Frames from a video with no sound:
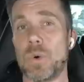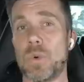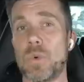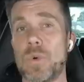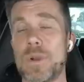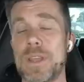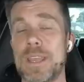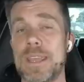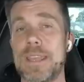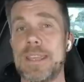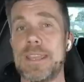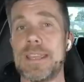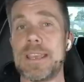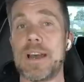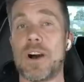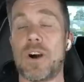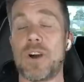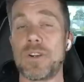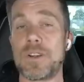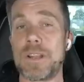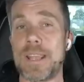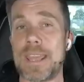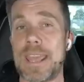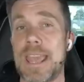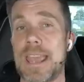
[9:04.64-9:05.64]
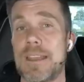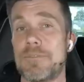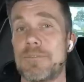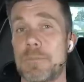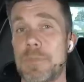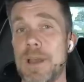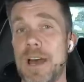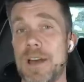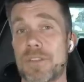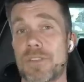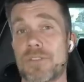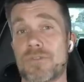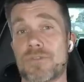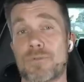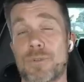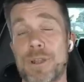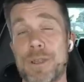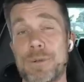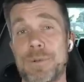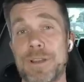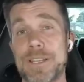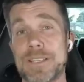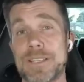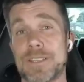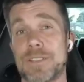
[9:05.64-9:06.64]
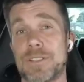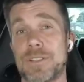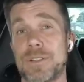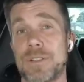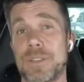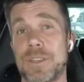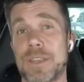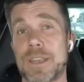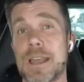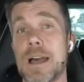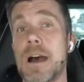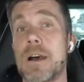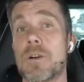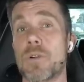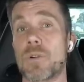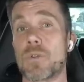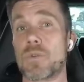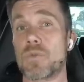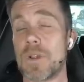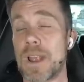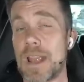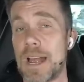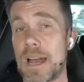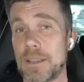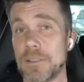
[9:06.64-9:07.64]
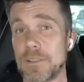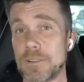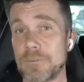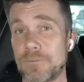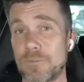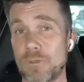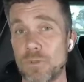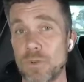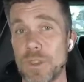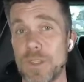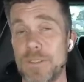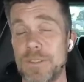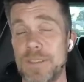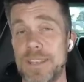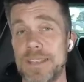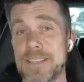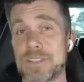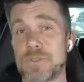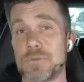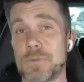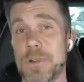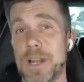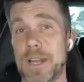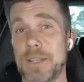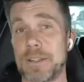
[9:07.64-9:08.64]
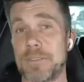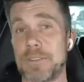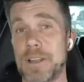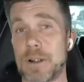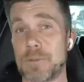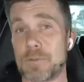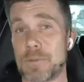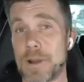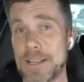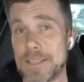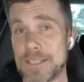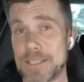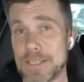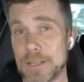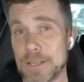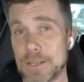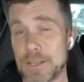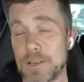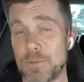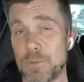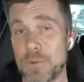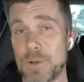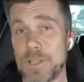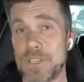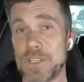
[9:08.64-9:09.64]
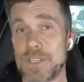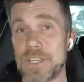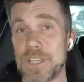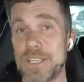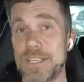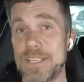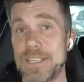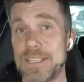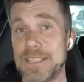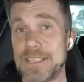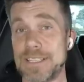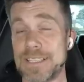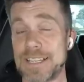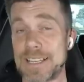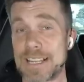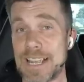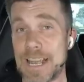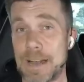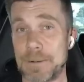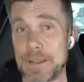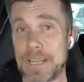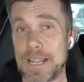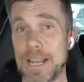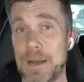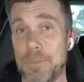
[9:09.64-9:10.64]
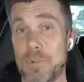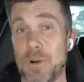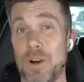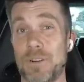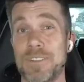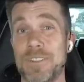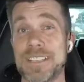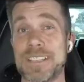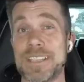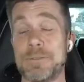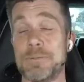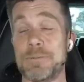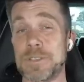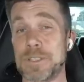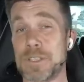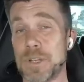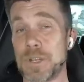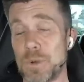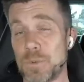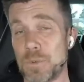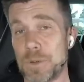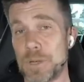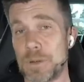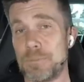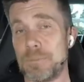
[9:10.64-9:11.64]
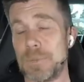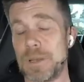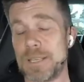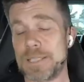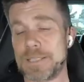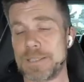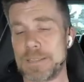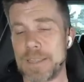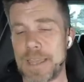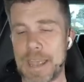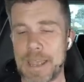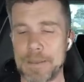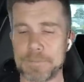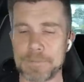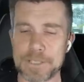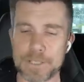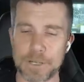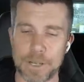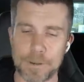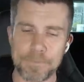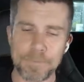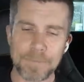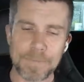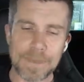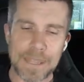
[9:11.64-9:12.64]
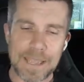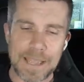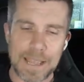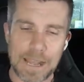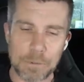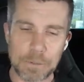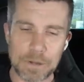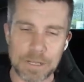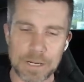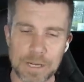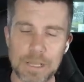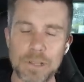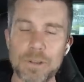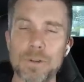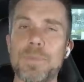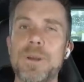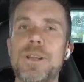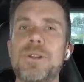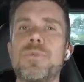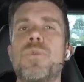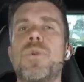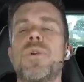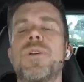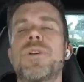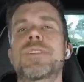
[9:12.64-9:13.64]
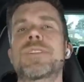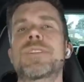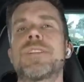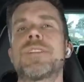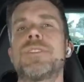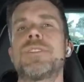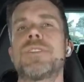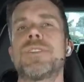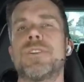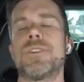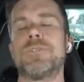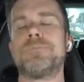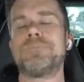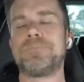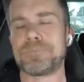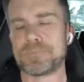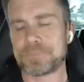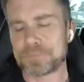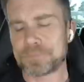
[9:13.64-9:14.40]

we only have about 3 weeks to turn the car around for the next round of our racing, which is coming up. Obviously, we don't want to miss that. So we've got a little bit of work to do.